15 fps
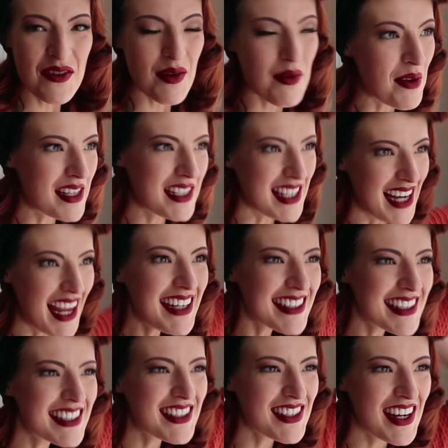We went to the Lake
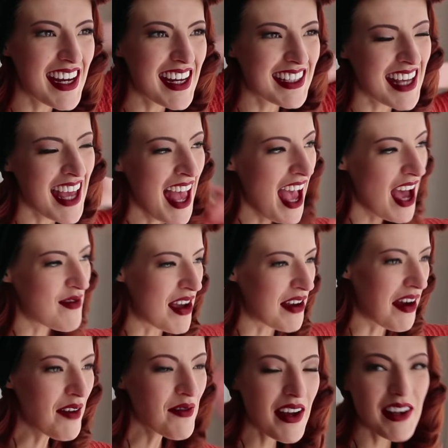District and my
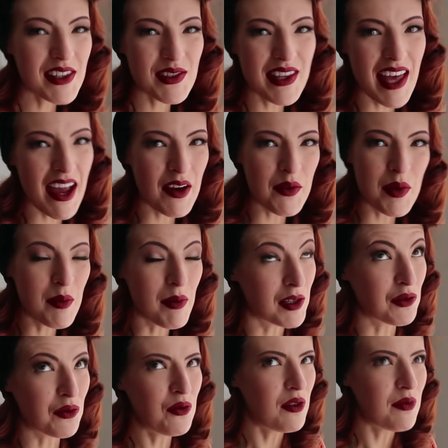grandparents were there and pretty
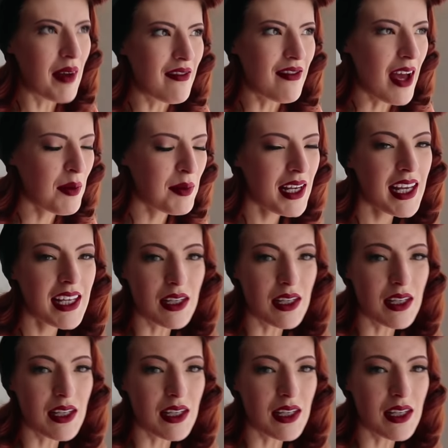much all of my family,